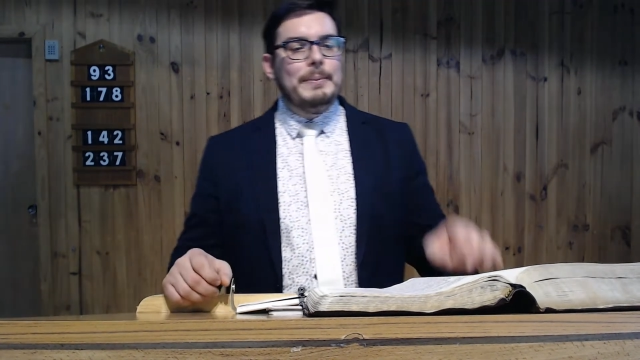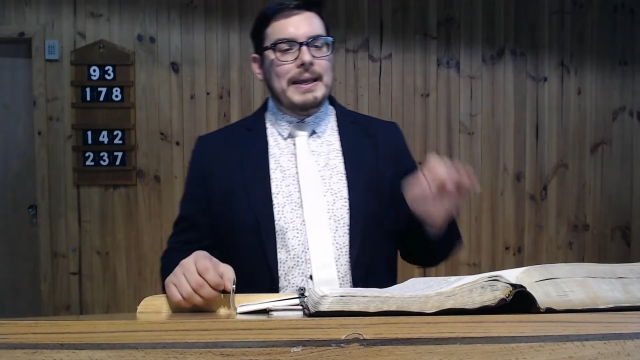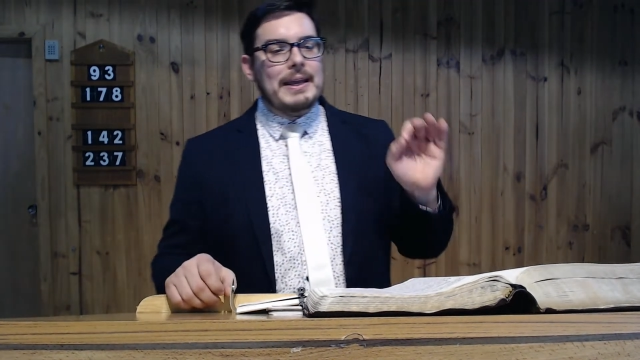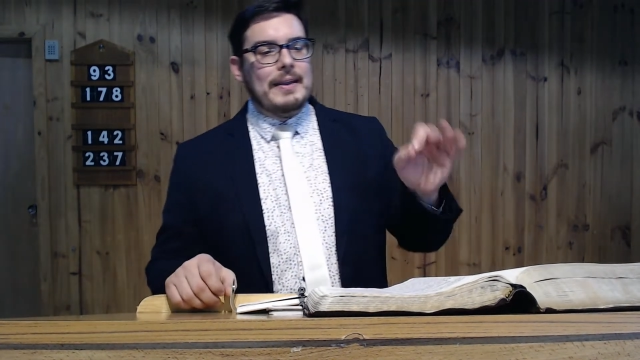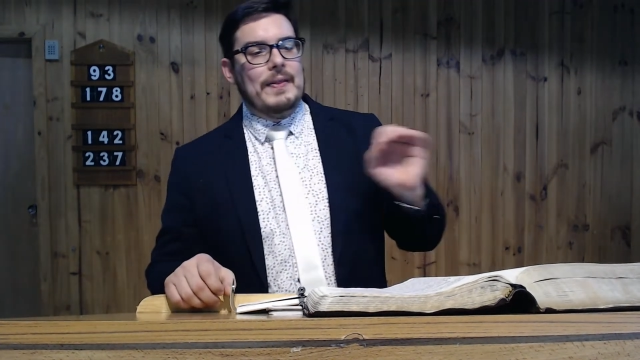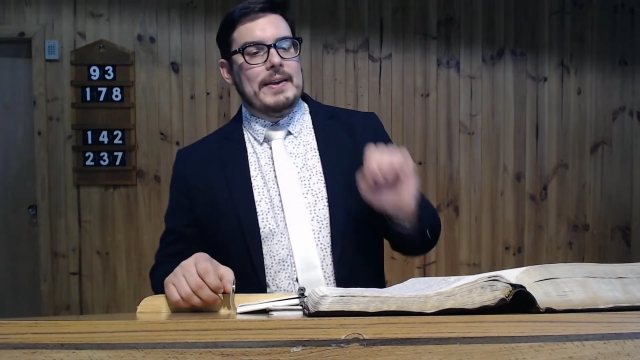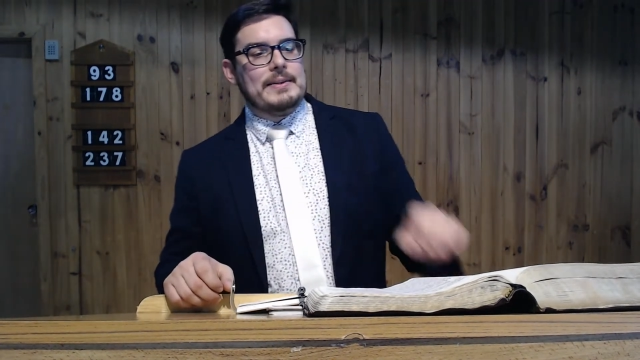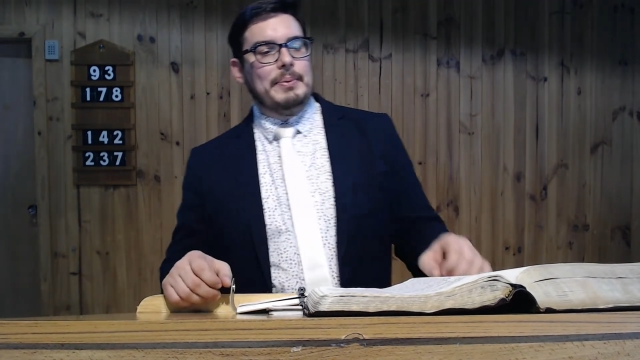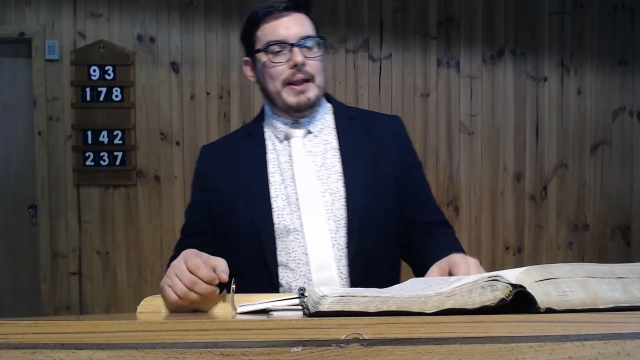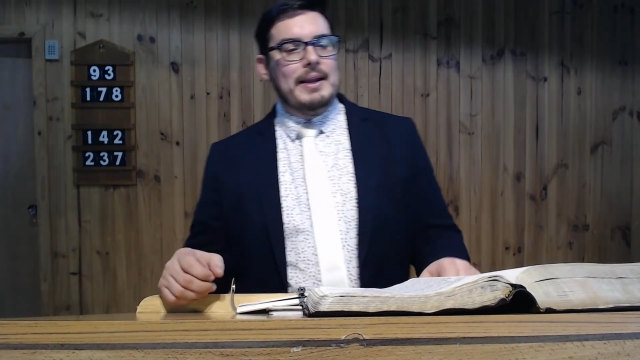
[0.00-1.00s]
be in this
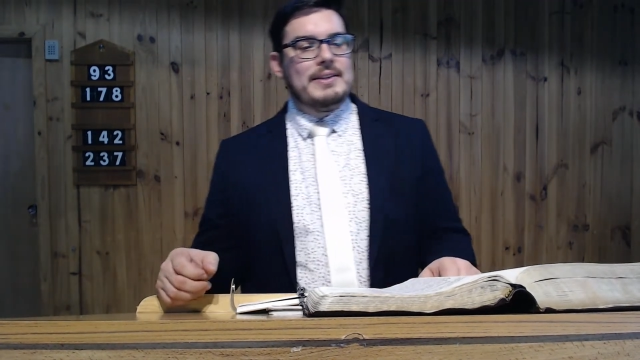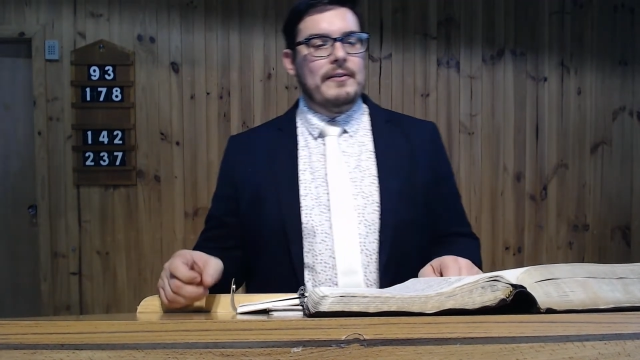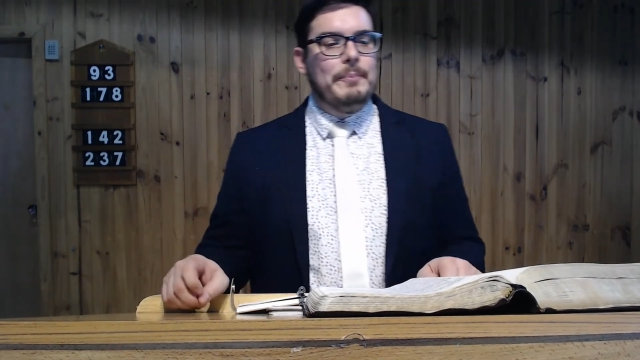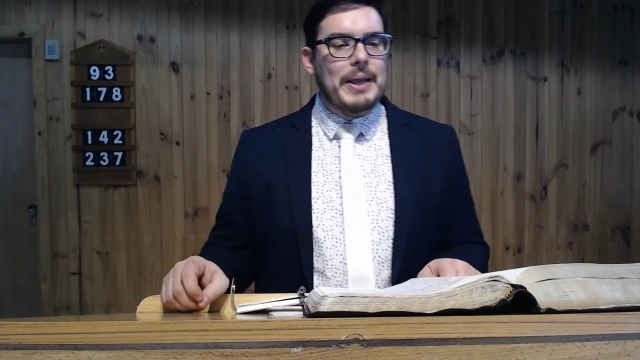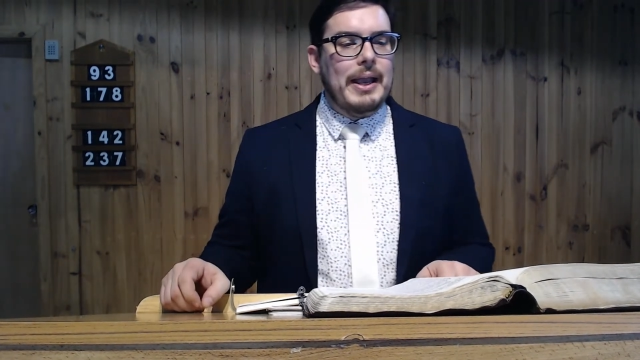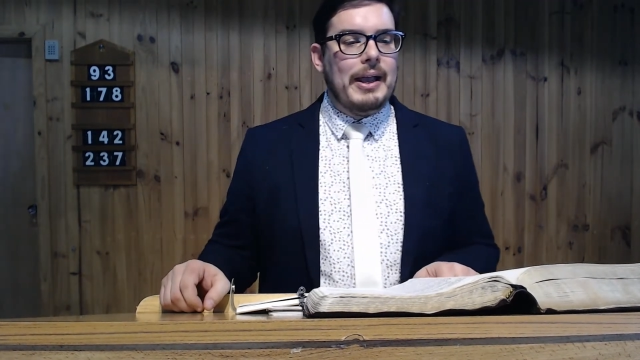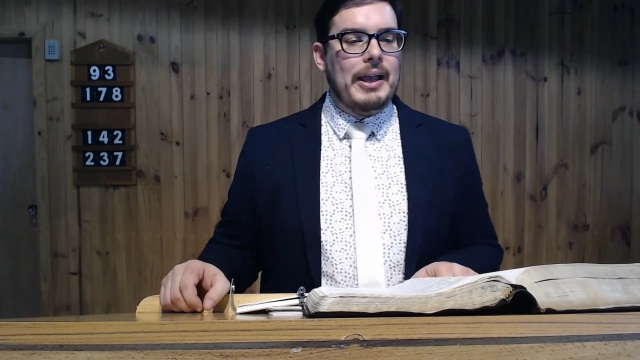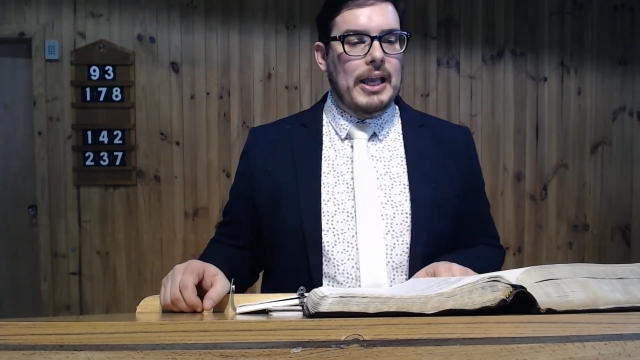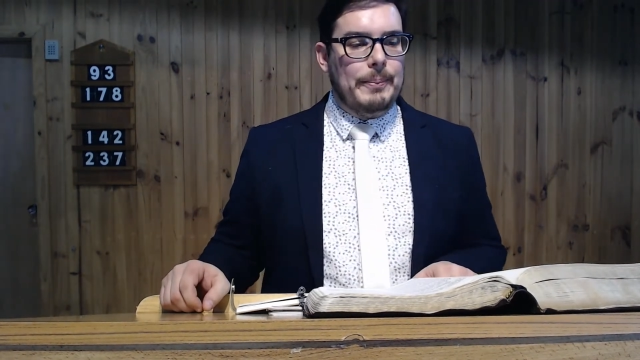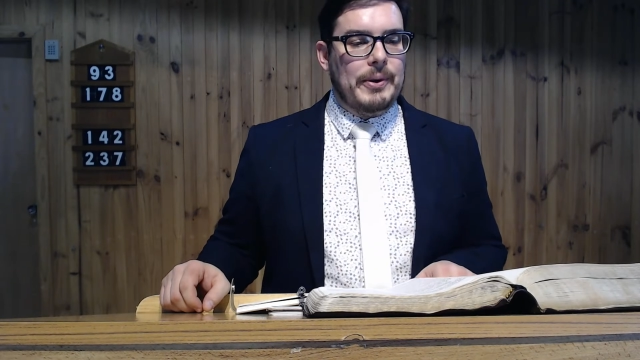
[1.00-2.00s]
place of being a
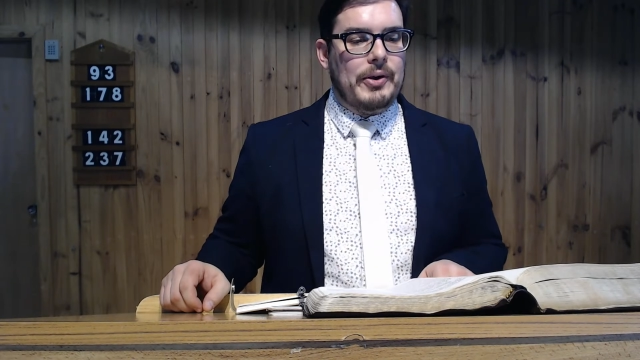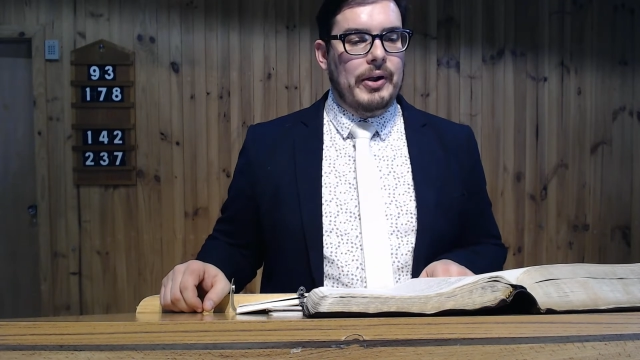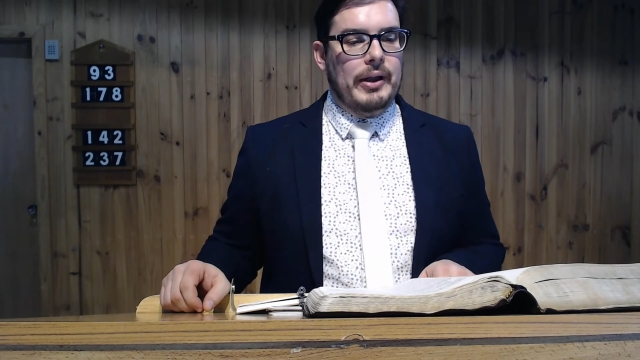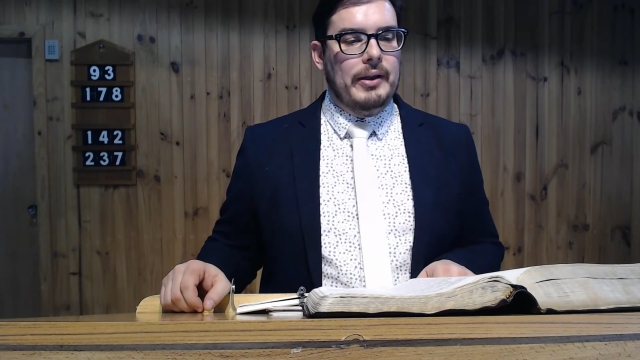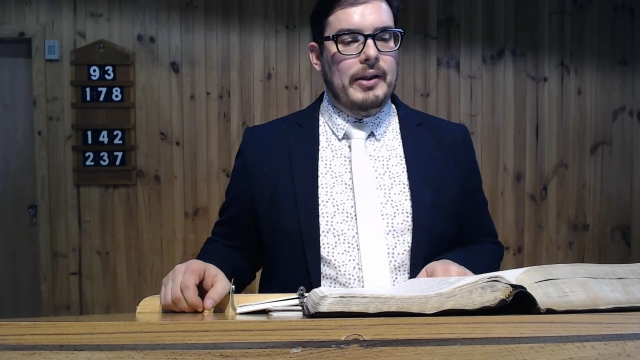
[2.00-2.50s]
hypocrite.